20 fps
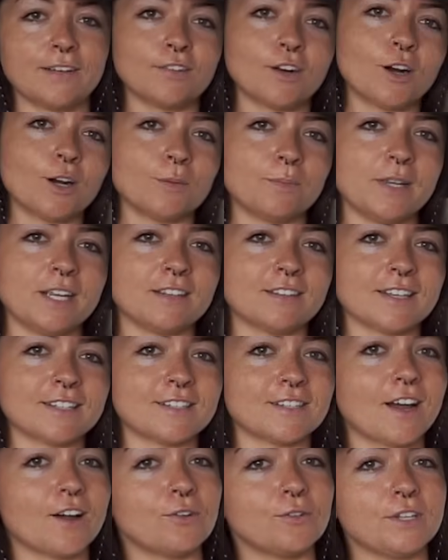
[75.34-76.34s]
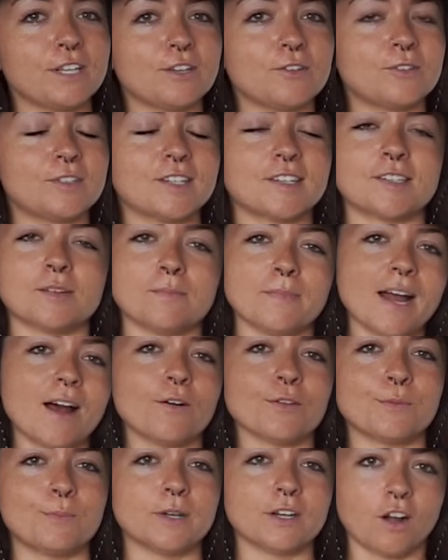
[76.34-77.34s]
have a hard beak that's not only used as a
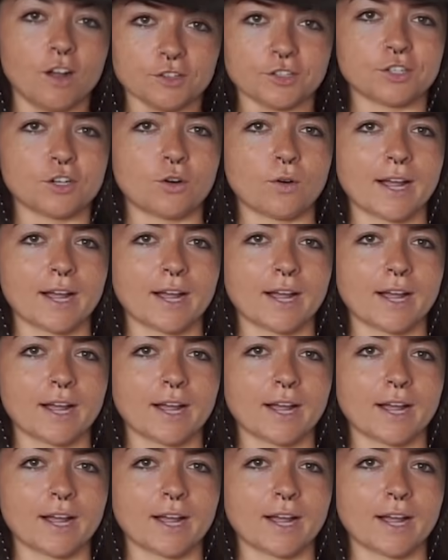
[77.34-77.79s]
mouth, but also